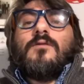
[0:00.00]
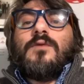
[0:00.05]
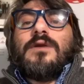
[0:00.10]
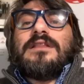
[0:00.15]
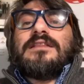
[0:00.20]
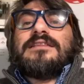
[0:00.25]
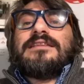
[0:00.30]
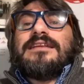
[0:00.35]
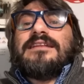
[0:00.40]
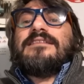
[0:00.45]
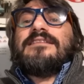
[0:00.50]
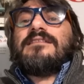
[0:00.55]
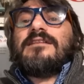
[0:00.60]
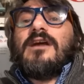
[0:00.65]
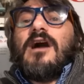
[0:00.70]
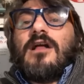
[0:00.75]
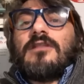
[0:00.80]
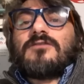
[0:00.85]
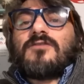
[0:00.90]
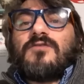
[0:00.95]
did
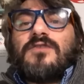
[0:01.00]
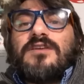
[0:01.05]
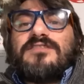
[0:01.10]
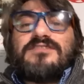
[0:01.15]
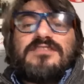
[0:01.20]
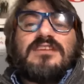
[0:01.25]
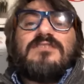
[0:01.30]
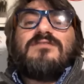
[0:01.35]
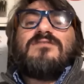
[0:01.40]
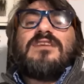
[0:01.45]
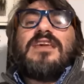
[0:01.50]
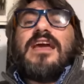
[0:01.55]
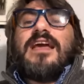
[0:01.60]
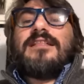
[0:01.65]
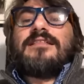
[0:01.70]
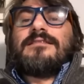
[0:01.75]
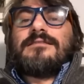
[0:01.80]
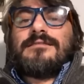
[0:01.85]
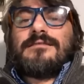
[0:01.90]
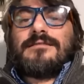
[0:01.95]
not receive
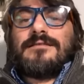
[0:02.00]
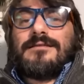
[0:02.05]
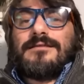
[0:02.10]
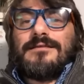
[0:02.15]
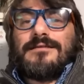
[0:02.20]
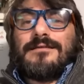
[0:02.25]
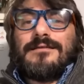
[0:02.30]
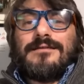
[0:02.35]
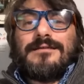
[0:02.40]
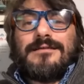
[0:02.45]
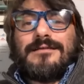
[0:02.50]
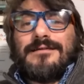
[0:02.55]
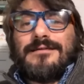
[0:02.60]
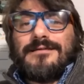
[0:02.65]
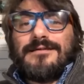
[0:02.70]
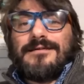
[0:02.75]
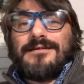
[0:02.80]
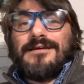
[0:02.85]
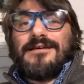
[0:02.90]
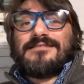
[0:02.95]
yet
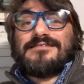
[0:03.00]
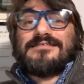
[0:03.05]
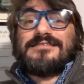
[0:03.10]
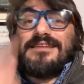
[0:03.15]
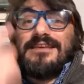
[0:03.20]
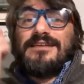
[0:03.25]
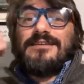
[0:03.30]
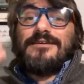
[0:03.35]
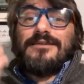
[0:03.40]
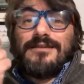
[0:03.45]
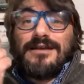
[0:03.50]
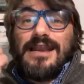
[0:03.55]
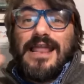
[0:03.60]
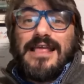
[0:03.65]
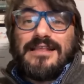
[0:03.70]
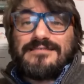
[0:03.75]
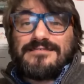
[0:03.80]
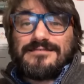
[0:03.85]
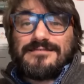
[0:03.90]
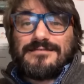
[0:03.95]
a single
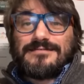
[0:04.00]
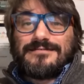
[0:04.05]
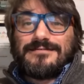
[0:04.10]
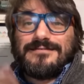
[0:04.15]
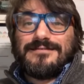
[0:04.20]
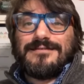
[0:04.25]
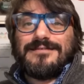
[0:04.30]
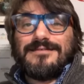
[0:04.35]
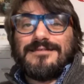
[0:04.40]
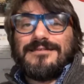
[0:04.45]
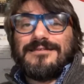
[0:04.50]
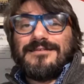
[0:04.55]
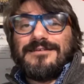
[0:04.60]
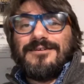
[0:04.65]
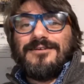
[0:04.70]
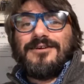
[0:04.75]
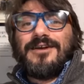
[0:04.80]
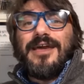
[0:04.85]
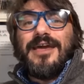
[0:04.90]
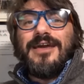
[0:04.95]
lesson,
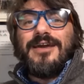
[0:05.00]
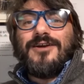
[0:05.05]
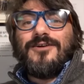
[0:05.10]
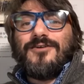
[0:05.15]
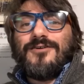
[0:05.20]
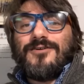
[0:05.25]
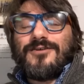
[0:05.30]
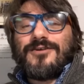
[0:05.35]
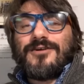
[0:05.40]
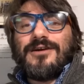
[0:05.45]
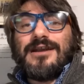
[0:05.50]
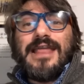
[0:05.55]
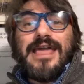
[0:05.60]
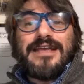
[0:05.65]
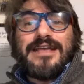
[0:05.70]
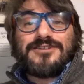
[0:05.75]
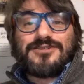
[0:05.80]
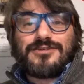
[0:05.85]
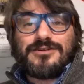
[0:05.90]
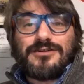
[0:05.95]
okay, or
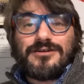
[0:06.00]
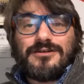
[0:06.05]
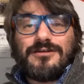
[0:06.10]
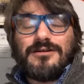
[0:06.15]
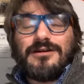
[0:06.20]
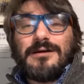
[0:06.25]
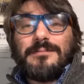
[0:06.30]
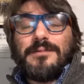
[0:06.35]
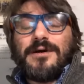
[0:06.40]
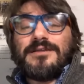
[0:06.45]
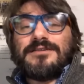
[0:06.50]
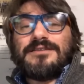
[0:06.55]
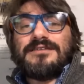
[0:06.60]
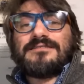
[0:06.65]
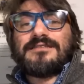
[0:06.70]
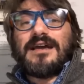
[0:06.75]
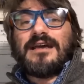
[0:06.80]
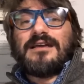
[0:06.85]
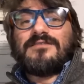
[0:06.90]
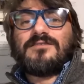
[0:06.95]
lecture about
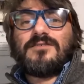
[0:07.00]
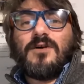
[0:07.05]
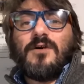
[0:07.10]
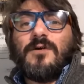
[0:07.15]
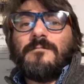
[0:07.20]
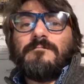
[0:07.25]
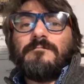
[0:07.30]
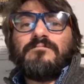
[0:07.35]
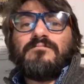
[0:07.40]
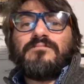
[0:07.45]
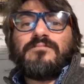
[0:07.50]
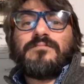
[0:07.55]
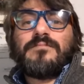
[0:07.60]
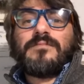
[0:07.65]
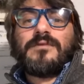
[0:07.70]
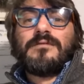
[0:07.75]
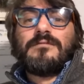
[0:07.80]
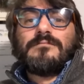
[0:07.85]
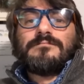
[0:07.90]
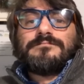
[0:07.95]
design. So
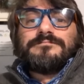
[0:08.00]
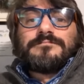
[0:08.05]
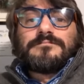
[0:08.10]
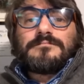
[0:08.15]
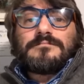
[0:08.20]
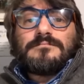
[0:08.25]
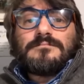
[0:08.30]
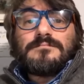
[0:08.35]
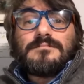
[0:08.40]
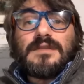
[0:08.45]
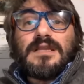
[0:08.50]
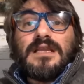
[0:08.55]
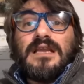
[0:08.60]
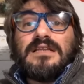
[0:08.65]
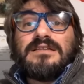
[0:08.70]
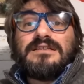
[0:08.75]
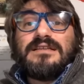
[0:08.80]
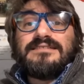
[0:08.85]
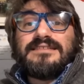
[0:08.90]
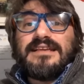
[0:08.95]

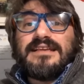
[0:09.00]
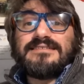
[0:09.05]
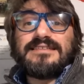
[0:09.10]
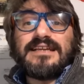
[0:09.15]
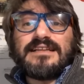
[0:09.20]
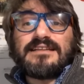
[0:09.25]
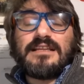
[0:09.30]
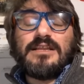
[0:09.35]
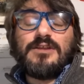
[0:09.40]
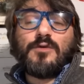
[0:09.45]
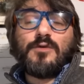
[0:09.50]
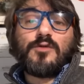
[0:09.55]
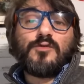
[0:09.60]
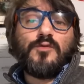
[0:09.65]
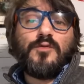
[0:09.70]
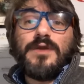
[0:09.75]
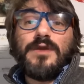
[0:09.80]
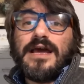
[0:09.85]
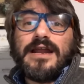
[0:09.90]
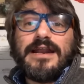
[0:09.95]
it is exactly what
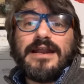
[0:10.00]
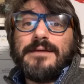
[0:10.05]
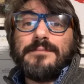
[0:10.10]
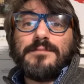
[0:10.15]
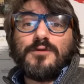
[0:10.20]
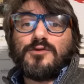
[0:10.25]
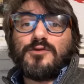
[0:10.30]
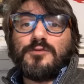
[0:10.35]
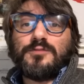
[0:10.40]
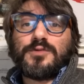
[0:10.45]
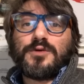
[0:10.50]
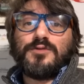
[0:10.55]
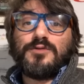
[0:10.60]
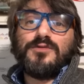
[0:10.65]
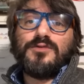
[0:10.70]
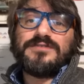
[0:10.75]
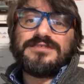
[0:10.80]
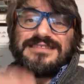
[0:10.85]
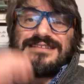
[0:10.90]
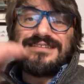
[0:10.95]
we are able to
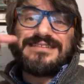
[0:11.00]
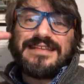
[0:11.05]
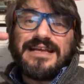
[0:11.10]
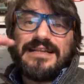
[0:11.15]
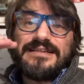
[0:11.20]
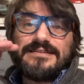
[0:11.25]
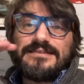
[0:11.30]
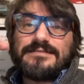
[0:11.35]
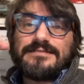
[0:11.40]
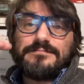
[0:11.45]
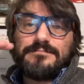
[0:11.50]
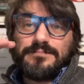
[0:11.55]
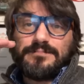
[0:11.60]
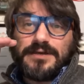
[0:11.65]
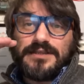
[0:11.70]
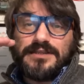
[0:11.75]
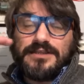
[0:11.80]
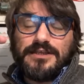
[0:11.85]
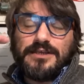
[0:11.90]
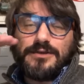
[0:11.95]
produce at that
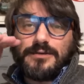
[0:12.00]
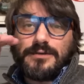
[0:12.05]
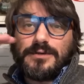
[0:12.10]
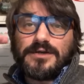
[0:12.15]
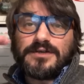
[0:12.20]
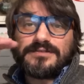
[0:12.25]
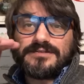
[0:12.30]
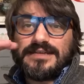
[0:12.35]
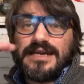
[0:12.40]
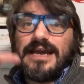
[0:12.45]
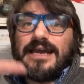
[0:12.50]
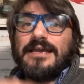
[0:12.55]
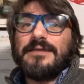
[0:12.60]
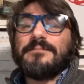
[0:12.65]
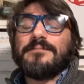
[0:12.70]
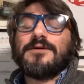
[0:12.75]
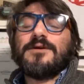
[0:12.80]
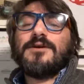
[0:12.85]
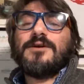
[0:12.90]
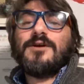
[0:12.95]
particular
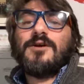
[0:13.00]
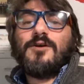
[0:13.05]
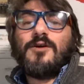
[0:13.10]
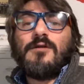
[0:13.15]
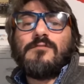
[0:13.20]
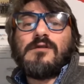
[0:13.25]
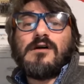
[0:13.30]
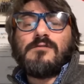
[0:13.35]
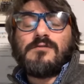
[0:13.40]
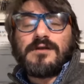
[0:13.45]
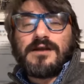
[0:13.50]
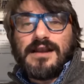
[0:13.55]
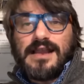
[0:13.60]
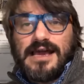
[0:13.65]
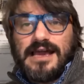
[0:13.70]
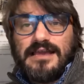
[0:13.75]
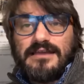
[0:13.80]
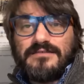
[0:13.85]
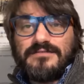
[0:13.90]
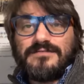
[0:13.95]
time of our
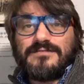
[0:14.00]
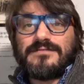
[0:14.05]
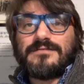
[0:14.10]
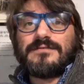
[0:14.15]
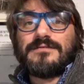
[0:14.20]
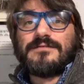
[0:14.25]
life.